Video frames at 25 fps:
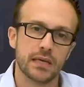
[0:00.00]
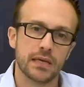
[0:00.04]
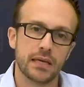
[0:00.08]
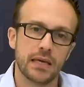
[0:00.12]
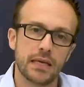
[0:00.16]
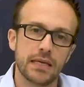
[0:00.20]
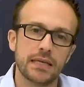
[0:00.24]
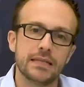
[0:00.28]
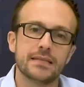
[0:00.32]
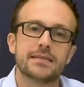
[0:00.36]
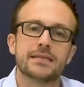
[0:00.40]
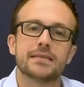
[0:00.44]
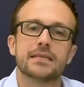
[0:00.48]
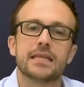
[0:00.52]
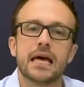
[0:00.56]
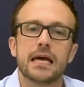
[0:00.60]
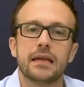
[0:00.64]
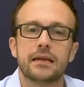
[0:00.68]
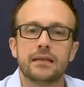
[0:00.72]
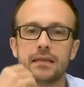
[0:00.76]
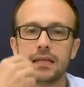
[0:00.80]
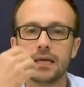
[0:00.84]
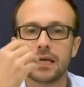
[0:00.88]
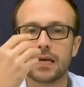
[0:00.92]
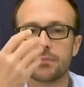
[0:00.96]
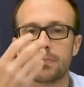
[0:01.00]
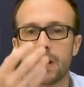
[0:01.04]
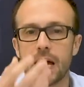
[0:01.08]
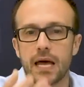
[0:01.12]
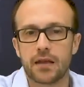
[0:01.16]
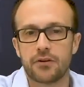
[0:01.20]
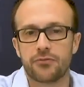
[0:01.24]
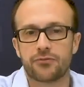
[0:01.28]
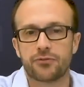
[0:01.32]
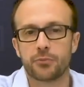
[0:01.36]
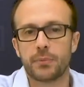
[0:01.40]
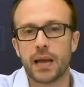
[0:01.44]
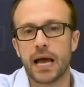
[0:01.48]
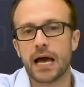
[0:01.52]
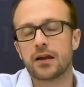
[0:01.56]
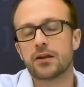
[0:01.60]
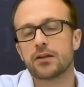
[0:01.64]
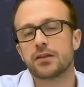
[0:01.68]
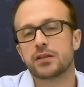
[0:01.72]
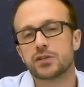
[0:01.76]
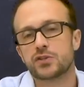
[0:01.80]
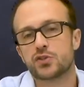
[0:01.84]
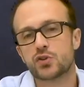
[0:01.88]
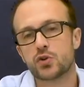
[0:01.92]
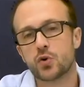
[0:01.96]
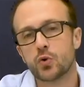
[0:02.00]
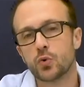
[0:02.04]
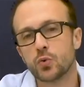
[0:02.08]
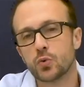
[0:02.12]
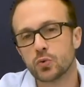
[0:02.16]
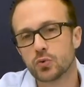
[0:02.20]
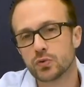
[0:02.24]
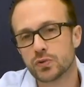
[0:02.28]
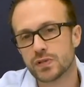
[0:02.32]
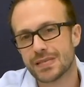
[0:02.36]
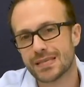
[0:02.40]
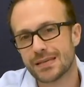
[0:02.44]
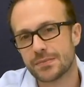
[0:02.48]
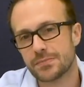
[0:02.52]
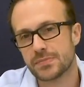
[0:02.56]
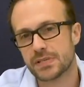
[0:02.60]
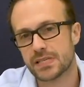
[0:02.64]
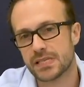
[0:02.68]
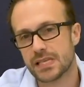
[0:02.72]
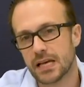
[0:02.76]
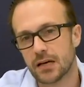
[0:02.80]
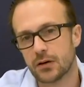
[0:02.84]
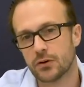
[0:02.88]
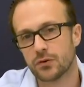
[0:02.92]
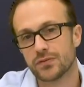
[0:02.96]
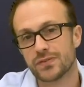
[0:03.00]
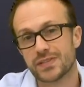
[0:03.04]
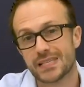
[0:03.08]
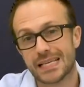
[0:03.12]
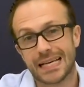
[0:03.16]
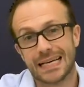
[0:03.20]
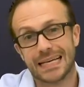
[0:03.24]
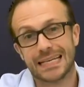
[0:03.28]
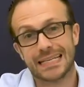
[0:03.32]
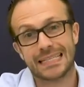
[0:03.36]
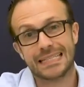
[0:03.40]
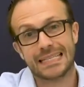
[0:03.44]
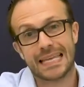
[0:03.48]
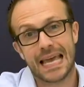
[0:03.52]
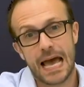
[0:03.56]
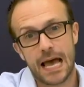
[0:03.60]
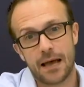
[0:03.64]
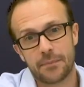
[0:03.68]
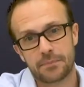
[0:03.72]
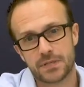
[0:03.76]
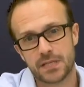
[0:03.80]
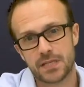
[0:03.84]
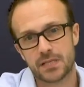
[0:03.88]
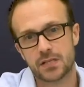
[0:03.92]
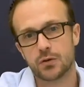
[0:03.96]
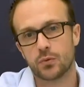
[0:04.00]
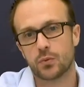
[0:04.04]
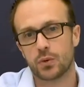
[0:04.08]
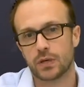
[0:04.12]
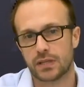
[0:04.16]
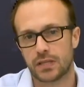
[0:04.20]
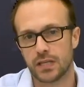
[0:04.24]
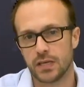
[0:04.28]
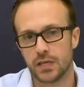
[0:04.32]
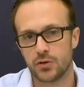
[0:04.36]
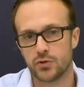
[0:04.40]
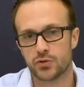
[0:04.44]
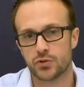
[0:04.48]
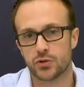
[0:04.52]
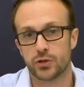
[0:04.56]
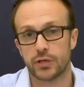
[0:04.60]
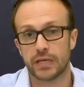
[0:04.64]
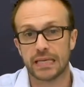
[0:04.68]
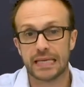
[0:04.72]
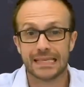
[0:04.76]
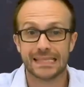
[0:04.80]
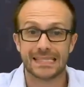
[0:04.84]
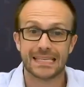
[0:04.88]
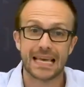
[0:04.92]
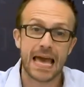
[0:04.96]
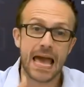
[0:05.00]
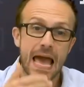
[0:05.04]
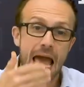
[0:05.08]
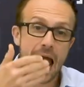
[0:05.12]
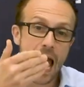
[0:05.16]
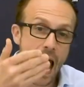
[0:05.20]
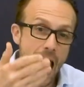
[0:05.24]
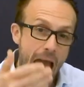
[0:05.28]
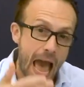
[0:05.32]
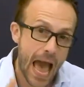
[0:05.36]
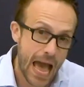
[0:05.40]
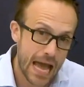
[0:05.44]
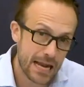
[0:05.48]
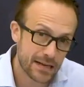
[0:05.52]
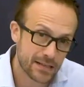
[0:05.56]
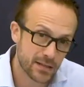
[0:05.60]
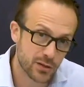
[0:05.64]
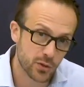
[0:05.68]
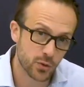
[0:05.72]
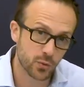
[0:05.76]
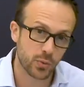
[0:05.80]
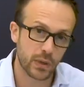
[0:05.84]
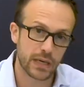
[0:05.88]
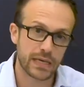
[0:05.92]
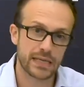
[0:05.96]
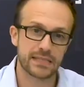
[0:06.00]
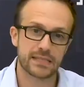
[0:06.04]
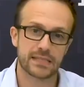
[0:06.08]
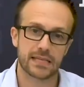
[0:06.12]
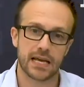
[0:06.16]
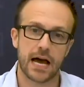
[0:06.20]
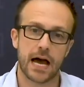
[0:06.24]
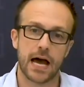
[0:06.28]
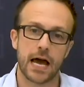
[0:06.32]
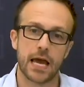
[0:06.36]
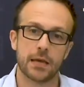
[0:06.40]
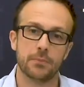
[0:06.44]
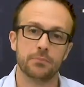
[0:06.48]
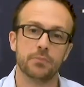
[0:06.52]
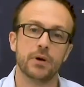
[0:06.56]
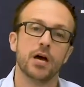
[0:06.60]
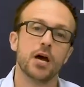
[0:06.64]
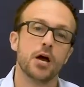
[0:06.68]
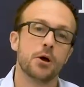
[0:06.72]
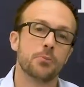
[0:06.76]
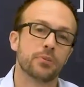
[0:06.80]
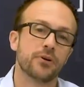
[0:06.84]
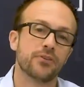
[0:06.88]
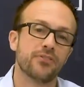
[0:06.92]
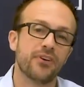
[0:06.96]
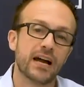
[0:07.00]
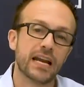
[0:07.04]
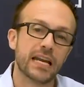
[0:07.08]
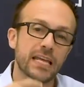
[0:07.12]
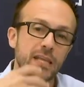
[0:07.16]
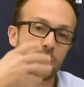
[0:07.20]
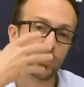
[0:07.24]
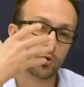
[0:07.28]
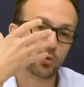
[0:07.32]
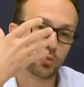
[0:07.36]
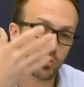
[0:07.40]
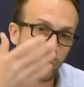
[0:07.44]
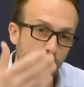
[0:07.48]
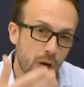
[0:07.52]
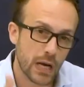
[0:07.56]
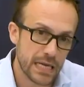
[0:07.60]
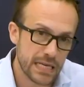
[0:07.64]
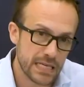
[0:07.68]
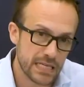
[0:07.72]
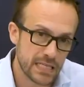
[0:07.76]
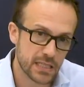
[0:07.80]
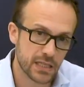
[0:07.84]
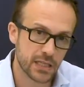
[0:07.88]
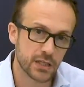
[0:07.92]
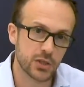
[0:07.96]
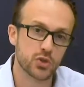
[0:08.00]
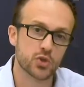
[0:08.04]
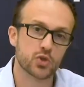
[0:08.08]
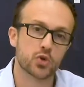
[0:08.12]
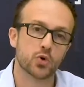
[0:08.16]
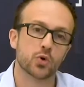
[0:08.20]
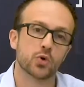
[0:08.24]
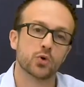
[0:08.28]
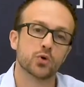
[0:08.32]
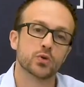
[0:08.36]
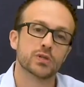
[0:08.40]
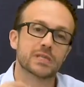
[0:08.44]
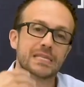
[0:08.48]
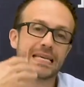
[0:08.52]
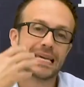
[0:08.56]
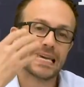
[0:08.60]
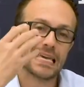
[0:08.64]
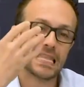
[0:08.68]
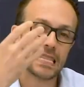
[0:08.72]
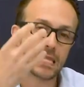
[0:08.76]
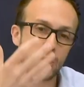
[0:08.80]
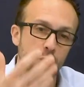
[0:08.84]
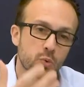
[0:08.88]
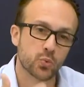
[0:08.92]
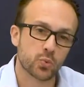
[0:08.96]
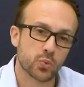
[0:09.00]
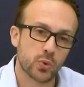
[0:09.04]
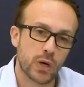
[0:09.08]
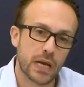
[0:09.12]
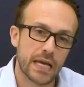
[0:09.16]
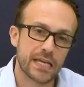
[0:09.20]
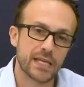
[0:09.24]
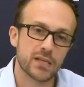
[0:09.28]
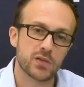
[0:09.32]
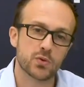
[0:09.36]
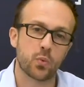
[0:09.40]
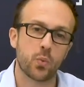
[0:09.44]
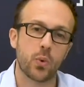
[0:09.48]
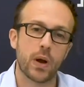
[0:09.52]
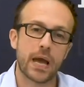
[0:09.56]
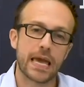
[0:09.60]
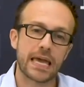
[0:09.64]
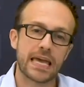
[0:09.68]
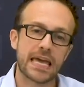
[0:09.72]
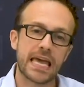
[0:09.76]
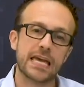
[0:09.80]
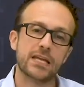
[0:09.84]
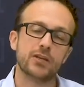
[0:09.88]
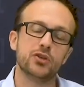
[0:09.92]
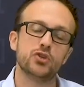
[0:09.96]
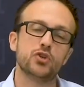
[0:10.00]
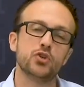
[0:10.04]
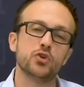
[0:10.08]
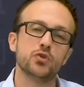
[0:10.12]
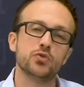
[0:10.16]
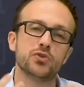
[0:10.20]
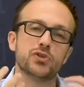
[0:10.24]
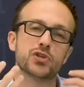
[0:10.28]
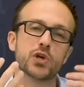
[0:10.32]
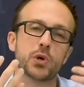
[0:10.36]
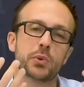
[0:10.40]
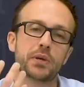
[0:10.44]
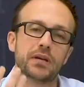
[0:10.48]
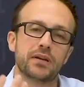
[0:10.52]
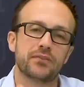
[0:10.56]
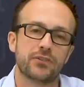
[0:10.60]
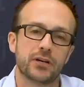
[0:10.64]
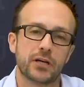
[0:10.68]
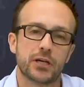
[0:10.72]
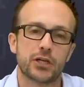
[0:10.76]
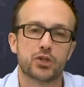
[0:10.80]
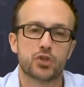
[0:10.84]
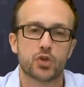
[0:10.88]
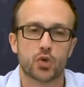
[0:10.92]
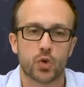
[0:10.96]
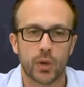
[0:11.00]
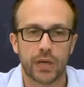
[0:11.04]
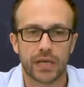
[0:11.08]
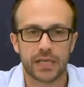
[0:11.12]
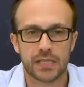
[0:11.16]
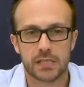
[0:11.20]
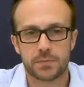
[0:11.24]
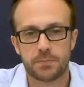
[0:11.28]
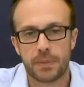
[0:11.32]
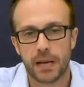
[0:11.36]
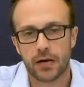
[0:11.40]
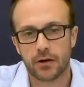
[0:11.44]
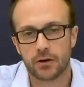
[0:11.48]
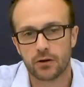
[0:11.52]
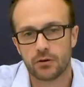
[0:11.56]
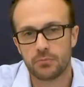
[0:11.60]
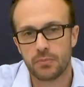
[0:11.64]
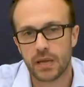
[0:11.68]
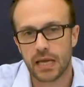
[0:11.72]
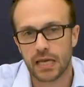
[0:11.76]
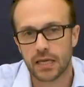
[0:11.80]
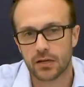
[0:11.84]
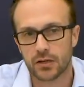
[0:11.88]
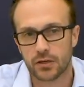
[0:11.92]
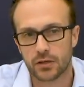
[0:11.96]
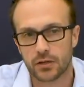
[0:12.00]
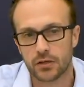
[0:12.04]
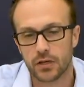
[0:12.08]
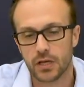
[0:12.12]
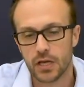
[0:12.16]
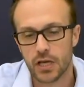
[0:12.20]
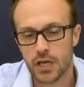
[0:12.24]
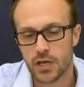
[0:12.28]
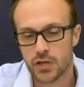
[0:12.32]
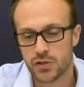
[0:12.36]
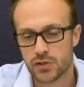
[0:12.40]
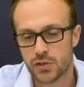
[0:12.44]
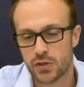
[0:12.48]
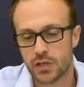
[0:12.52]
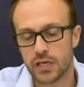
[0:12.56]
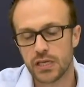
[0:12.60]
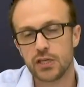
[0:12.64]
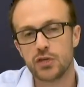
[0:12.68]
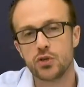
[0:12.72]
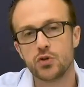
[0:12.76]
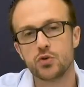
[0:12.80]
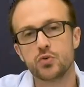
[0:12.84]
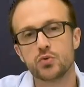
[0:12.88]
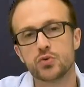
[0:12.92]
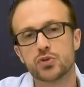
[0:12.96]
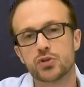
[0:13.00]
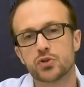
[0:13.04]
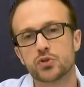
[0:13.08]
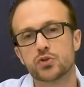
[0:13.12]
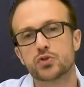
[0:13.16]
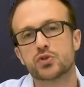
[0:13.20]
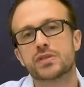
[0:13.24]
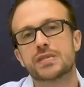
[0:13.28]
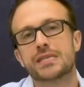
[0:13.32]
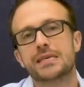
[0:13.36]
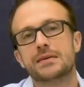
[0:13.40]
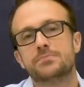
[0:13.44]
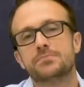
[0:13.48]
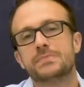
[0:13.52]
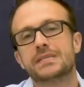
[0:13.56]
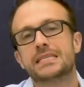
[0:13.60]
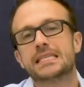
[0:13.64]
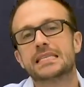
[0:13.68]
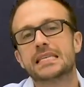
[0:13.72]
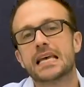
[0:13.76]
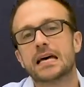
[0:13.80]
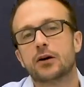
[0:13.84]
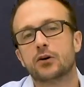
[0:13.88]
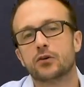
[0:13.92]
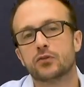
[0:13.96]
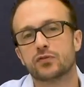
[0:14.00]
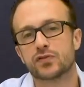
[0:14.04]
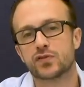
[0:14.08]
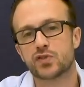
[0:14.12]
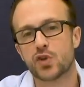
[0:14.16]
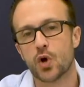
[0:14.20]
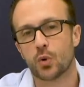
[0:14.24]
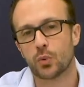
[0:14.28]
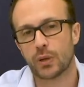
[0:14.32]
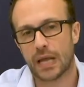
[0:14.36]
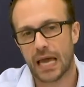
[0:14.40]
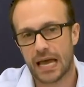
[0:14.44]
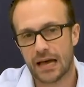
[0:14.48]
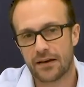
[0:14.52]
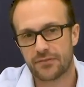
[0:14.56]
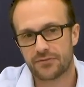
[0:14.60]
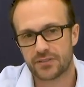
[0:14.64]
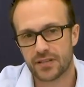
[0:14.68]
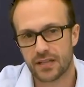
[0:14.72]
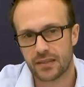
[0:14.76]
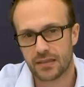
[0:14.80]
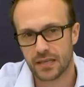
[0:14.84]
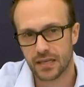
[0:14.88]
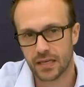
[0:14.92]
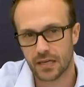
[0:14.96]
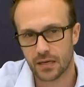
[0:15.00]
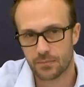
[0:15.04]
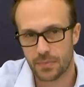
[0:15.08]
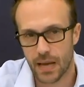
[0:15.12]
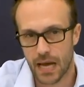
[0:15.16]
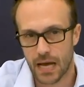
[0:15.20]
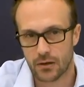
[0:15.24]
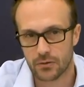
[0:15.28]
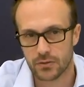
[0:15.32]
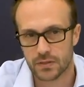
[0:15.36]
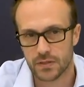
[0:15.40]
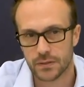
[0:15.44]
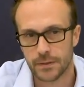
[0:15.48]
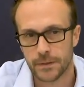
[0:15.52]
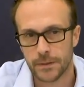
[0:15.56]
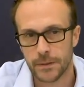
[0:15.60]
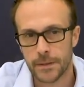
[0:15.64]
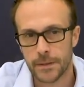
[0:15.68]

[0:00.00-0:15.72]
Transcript: and instead think about it from how do the tools themselves adapt to what the user needs at the right time, providing the right controls in the right way, and do so in a very transparent manner so that users themselves don't have to think about.